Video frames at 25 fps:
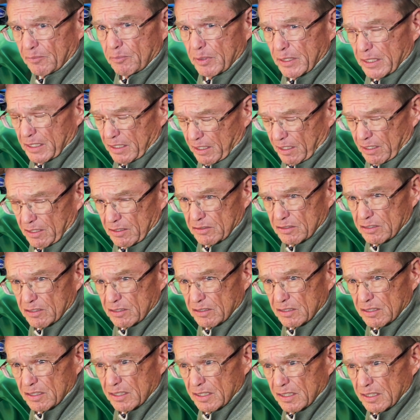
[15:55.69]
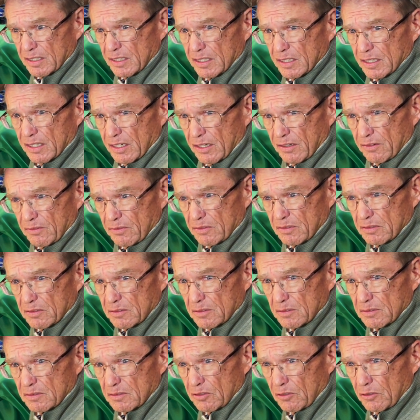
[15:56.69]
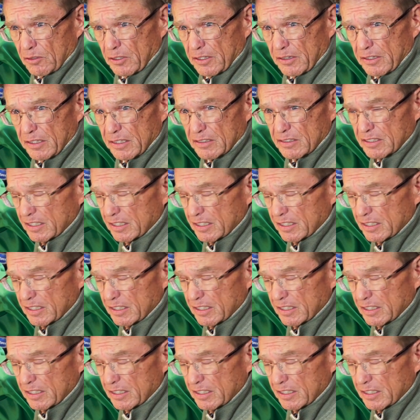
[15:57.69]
because of loading these